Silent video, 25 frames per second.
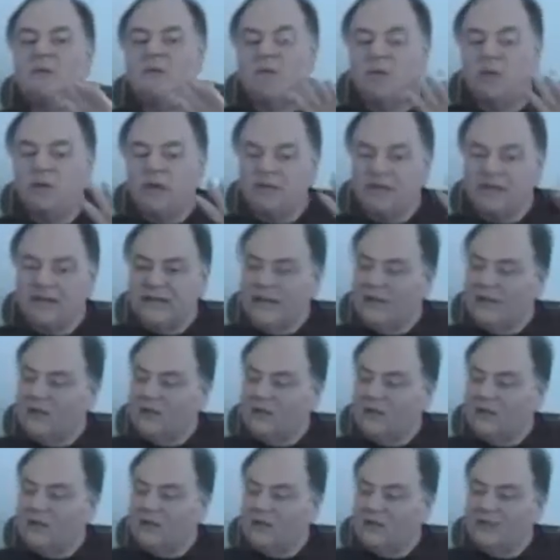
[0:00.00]
put
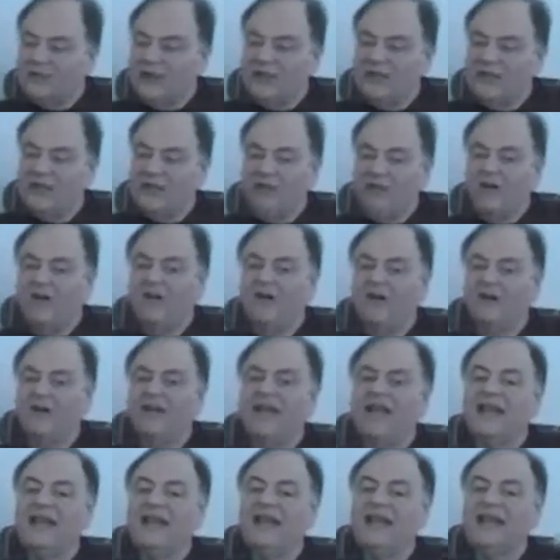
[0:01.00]
together what you might
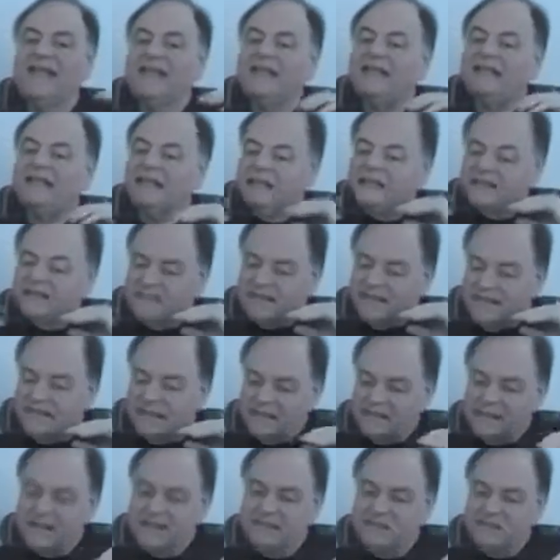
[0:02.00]
call a
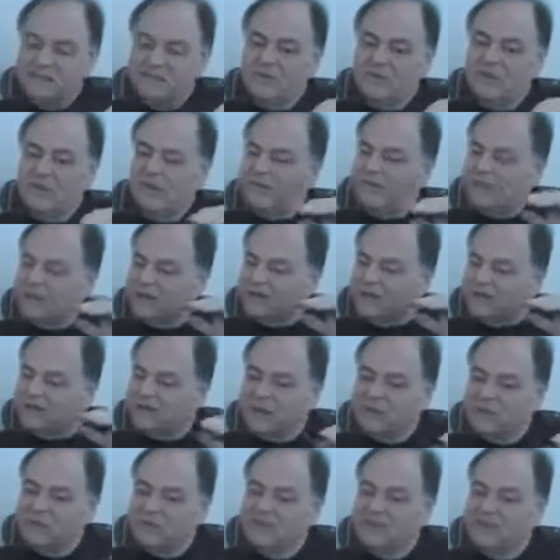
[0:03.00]
system of
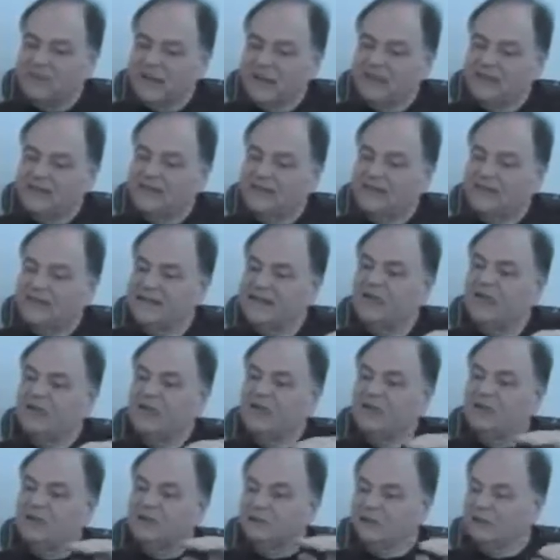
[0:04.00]
conceptualizing
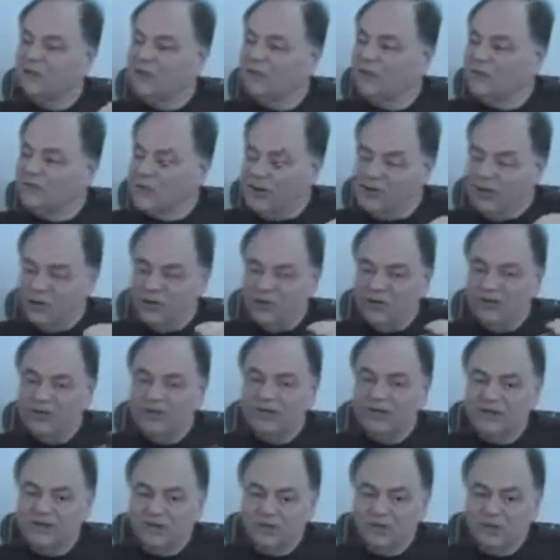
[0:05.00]
truthfully
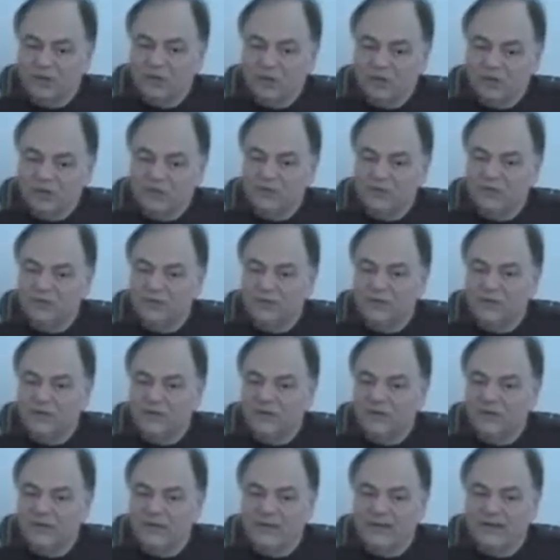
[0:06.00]
what this world is
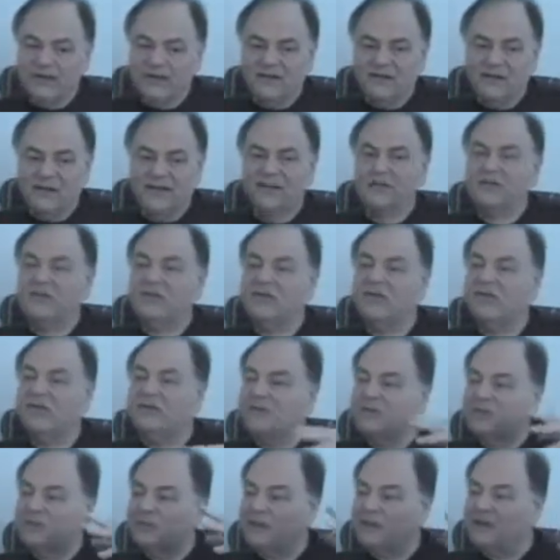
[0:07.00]
really about, and that it really
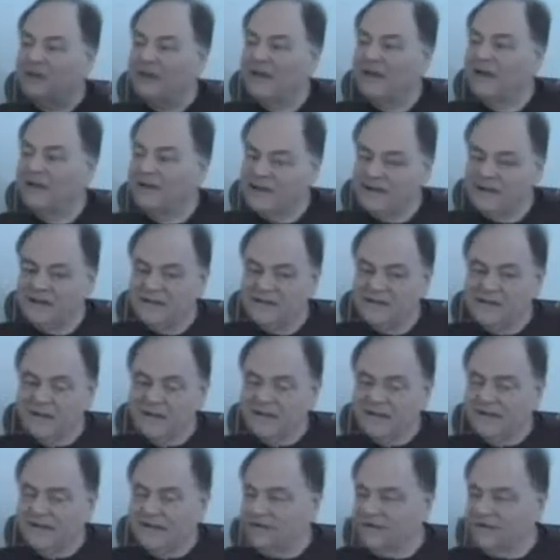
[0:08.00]
goes beyond
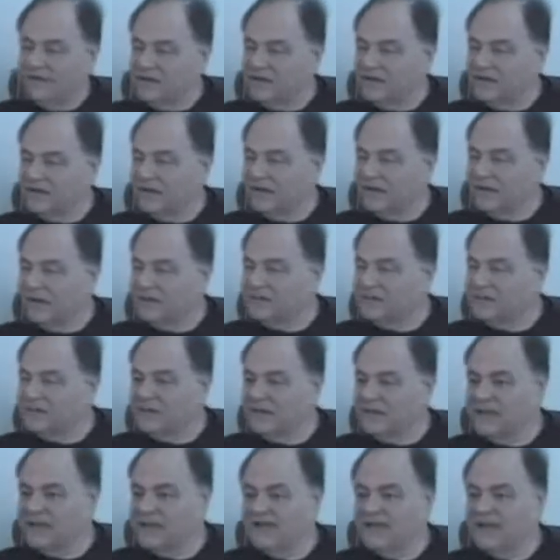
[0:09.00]
the physical
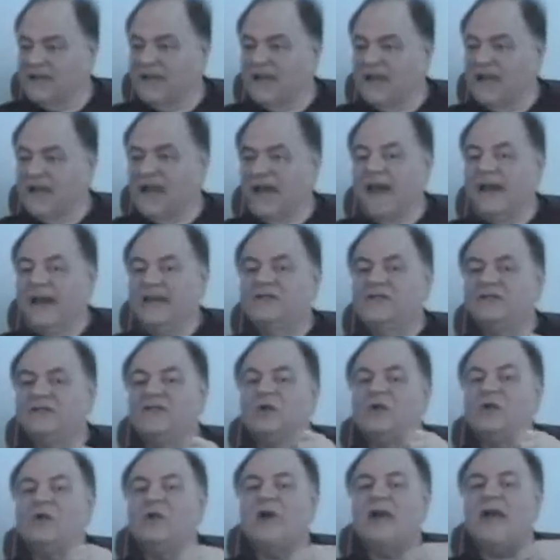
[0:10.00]
aspects. And
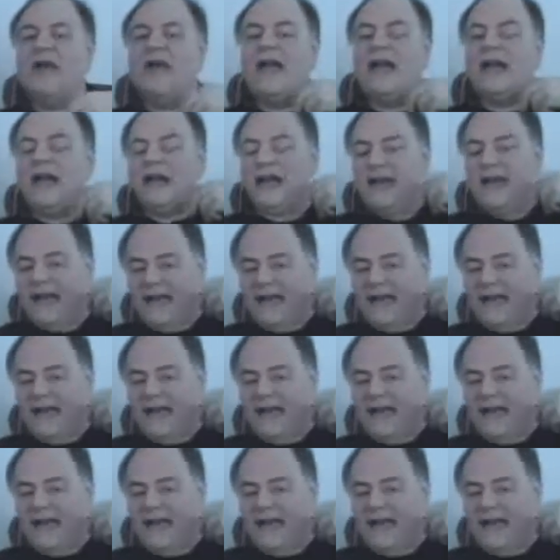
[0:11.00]
so